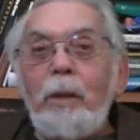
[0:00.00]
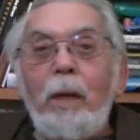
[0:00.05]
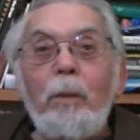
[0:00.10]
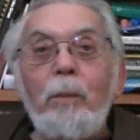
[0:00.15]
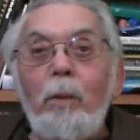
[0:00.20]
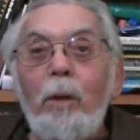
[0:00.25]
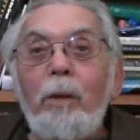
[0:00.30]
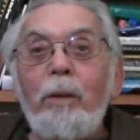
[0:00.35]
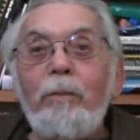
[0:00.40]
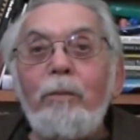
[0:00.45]

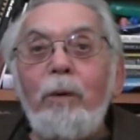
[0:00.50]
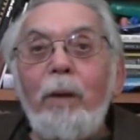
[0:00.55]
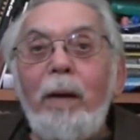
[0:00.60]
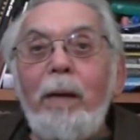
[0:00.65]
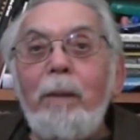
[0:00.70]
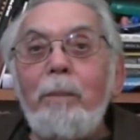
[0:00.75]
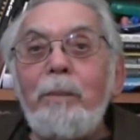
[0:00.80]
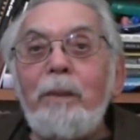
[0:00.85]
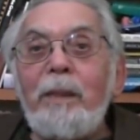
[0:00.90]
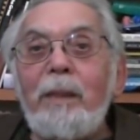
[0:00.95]
one of
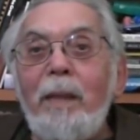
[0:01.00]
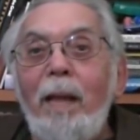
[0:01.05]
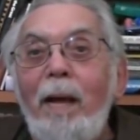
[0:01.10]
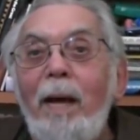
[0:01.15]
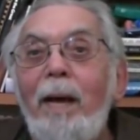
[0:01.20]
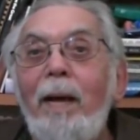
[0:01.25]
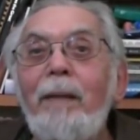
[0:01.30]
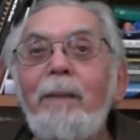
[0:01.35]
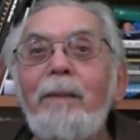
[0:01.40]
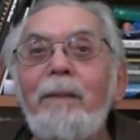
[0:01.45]
Graham's
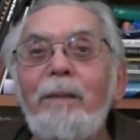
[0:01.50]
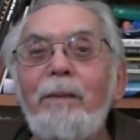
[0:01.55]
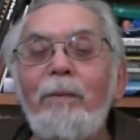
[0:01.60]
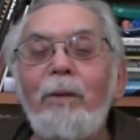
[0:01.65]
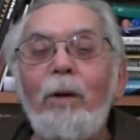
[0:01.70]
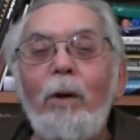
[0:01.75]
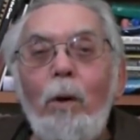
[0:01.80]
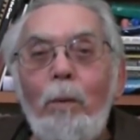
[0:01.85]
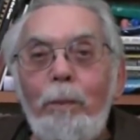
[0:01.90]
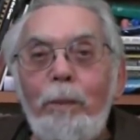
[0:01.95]
slides
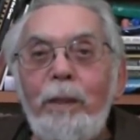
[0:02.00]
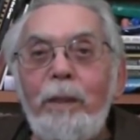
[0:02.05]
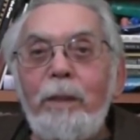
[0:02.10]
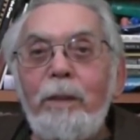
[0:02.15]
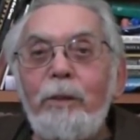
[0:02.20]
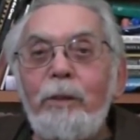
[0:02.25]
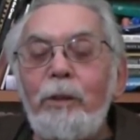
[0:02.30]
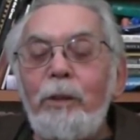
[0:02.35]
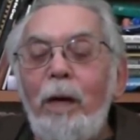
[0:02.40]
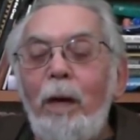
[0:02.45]
for
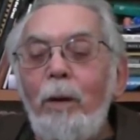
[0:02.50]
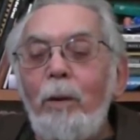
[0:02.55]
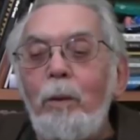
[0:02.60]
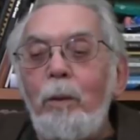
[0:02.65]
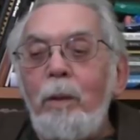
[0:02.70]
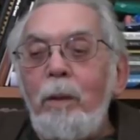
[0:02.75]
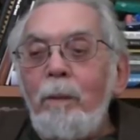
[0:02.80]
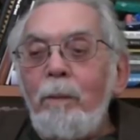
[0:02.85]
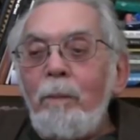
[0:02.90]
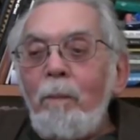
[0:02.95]
opening the
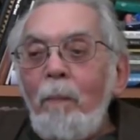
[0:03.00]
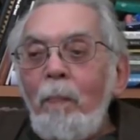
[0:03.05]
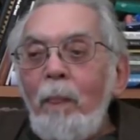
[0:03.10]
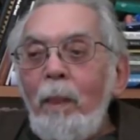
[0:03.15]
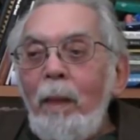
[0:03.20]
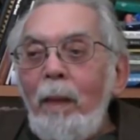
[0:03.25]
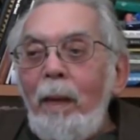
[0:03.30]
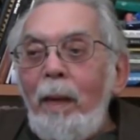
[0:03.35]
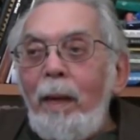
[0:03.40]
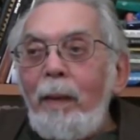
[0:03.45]
show,
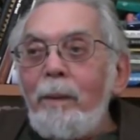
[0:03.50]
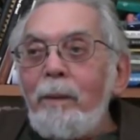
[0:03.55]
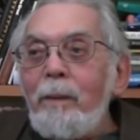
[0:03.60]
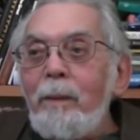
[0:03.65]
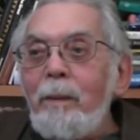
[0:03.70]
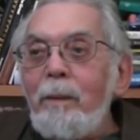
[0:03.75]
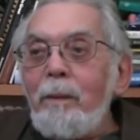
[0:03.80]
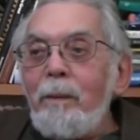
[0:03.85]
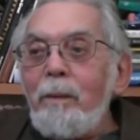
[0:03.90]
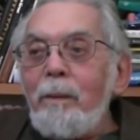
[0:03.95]

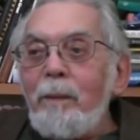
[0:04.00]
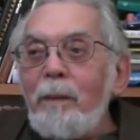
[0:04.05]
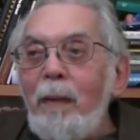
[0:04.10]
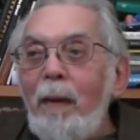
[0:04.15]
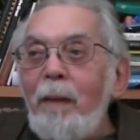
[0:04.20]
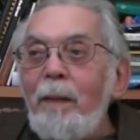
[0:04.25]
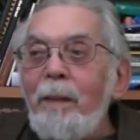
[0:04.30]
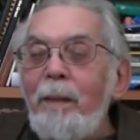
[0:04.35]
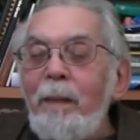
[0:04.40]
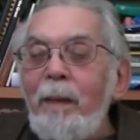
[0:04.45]
and
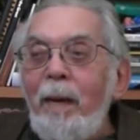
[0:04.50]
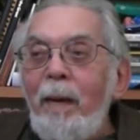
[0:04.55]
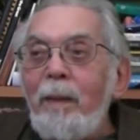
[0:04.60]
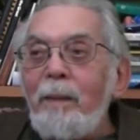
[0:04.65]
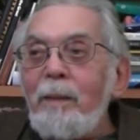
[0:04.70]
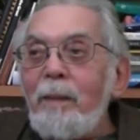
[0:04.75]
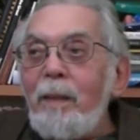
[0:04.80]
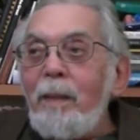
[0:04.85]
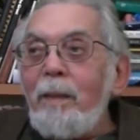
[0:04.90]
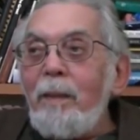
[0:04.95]
Zahi
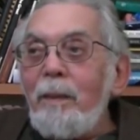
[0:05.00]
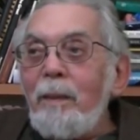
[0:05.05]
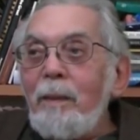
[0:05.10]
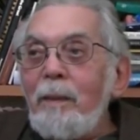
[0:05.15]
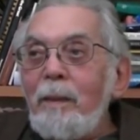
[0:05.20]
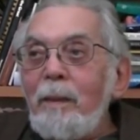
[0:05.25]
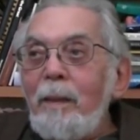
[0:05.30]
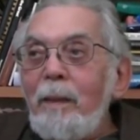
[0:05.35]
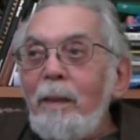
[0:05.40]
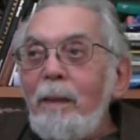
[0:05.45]
has an
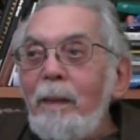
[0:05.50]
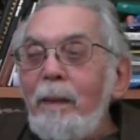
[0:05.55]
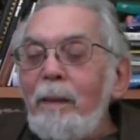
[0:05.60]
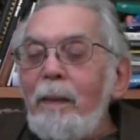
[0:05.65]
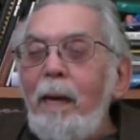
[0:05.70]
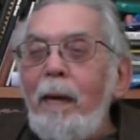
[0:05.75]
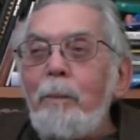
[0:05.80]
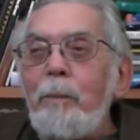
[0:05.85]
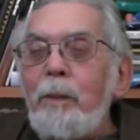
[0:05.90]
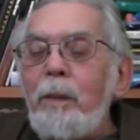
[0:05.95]

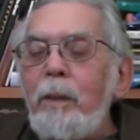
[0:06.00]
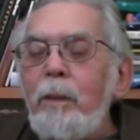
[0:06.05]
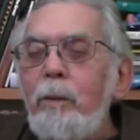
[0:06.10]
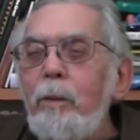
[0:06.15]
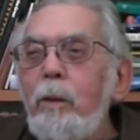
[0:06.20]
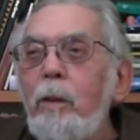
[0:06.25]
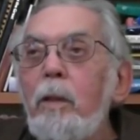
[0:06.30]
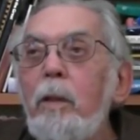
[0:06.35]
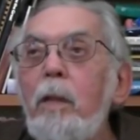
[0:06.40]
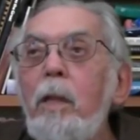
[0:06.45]

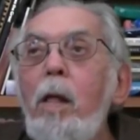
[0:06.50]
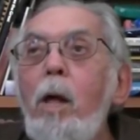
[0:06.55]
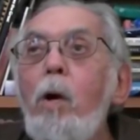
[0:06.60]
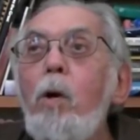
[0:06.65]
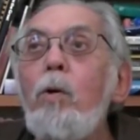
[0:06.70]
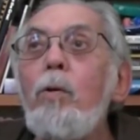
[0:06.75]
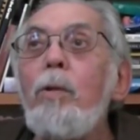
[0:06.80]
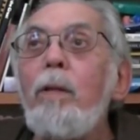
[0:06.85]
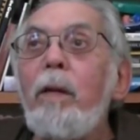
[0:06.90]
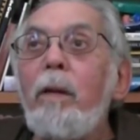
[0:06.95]
absolute
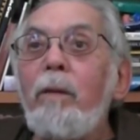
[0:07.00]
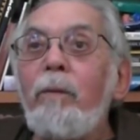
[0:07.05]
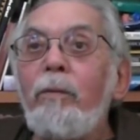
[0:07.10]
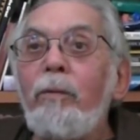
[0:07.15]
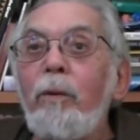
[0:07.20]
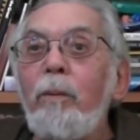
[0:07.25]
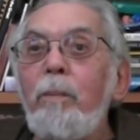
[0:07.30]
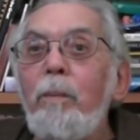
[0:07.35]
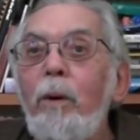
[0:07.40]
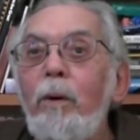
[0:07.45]
loathing
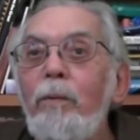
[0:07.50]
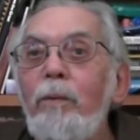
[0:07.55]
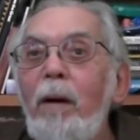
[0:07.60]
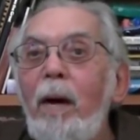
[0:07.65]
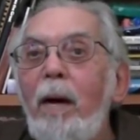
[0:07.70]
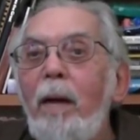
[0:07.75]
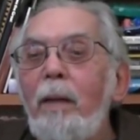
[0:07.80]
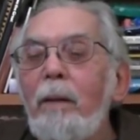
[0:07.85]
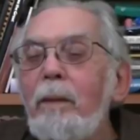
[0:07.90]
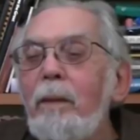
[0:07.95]
for
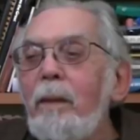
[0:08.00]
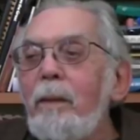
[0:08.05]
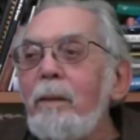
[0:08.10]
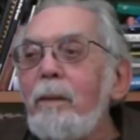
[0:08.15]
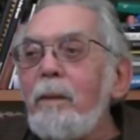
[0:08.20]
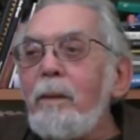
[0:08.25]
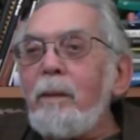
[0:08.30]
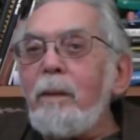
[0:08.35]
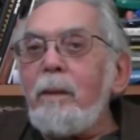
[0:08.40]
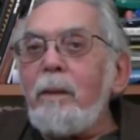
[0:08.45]
Boval,
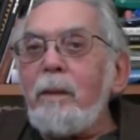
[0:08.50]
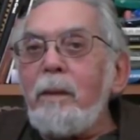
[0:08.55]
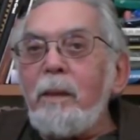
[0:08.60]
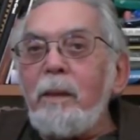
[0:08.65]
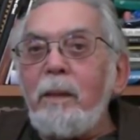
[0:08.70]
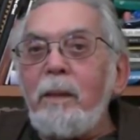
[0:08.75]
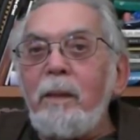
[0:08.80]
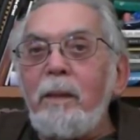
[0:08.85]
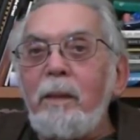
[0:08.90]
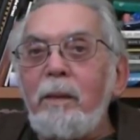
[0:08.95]
and
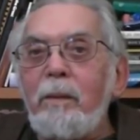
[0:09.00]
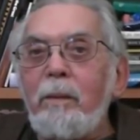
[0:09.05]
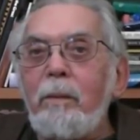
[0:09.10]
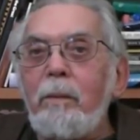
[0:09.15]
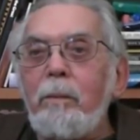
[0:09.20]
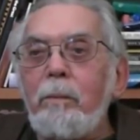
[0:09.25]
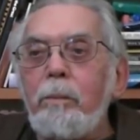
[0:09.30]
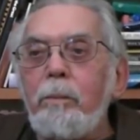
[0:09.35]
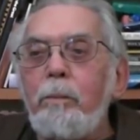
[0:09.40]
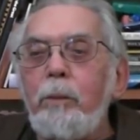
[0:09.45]
this
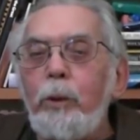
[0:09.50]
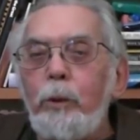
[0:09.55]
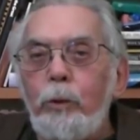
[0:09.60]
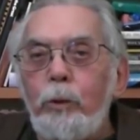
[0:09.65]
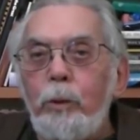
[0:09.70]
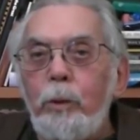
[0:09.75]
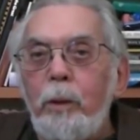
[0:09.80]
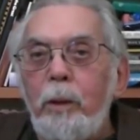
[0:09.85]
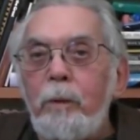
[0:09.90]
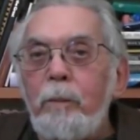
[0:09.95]
is
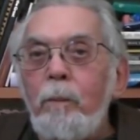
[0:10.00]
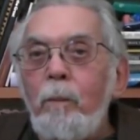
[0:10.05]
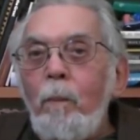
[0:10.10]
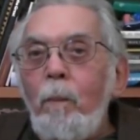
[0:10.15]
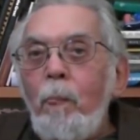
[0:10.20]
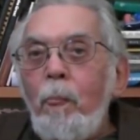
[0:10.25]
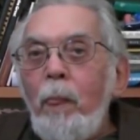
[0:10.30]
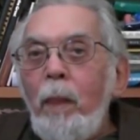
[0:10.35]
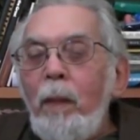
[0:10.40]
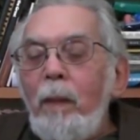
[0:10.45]
mutual.
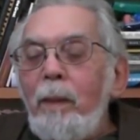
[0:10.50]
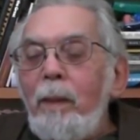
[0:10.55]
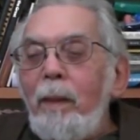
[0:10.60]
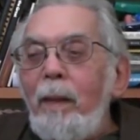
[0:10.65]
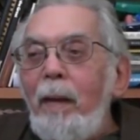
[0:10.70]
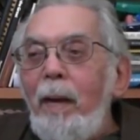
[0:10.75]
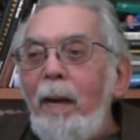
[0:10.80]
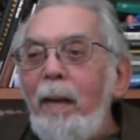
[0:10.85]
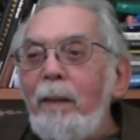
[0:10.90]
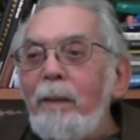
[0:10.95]

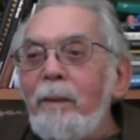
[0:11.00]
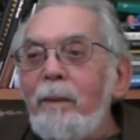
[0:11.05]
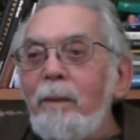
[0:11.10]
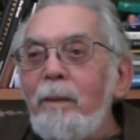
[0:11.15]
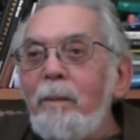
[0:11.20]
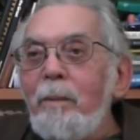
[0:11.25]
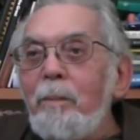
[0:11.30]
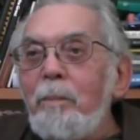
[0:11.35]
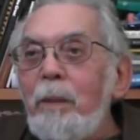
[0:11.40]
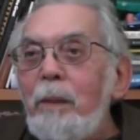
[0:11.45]

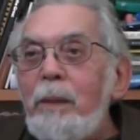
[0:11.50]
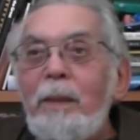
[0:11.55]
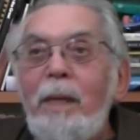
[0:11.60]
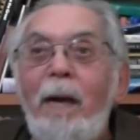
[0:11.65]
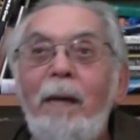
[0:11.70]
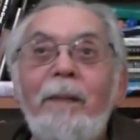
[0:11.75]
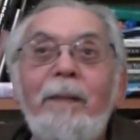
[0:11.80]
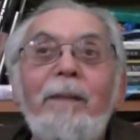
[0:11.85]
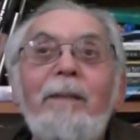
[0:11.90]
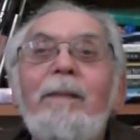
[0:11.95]
But
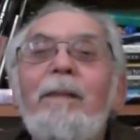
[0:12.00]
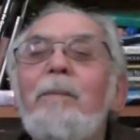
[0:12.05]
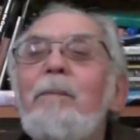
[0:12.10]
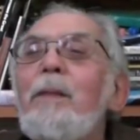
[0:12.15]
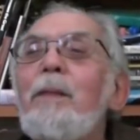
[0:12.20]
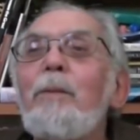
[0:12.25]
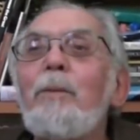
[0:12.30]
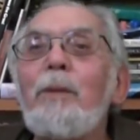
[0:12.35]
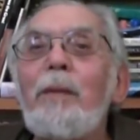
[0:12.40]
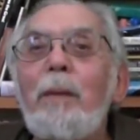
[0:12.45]
Zahi,
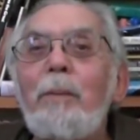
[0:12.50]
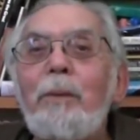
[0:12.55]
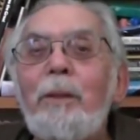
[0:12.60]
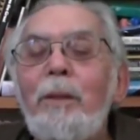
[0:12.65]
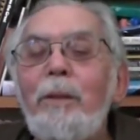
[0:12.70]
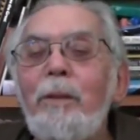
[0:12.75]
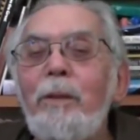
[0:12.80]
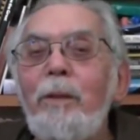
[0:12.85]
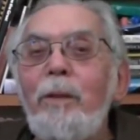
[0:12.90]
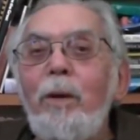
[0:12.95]
there was
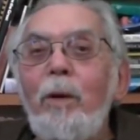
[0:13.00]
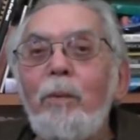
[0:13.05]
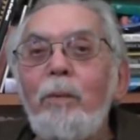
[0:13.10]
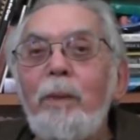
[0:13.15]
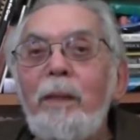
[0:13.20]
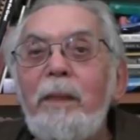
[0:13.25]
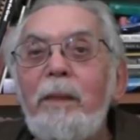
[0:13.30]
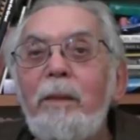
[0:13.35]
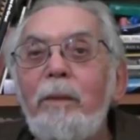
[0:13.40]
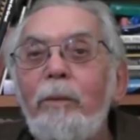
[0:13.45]
absolutely no
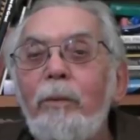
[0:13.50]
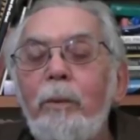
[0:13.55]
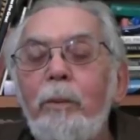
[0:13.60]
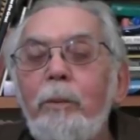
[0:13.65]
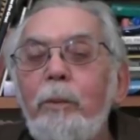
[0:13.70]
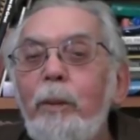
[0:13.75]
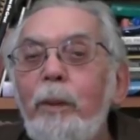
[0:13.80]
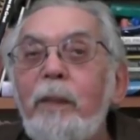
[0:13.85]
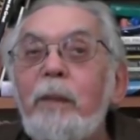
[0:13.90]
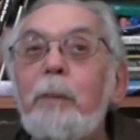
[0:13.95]
reason for
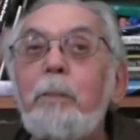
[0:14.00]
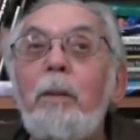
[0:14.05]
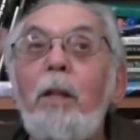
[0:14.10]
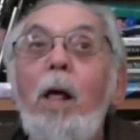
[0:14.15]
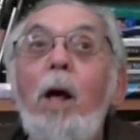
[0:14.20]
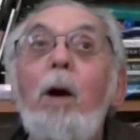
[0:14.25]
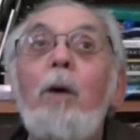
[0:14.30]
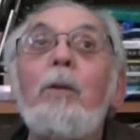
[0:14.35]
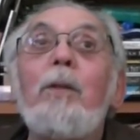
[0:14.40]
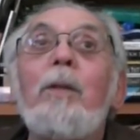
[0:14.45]
him to
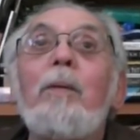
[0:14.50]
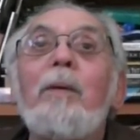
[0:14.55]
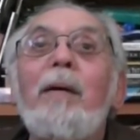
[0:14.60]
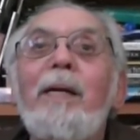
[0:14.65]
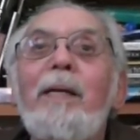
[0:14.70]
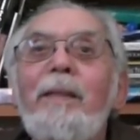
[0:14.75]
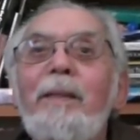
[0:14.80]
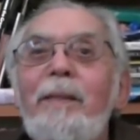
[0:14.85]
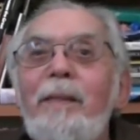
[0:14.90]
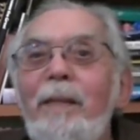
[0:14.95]
explode the
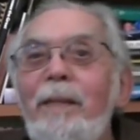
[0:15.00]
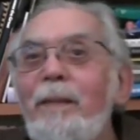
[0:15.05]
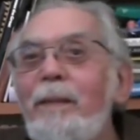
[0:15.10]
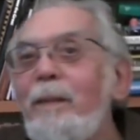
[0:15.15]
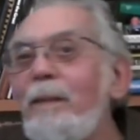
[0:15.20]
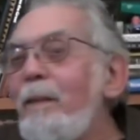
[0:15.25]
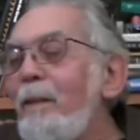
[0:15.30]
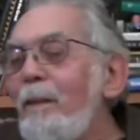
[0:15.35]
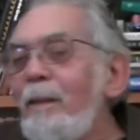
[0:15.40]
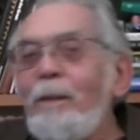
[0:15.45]
way he did
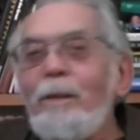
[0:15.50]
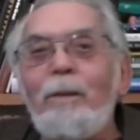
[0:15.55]
and to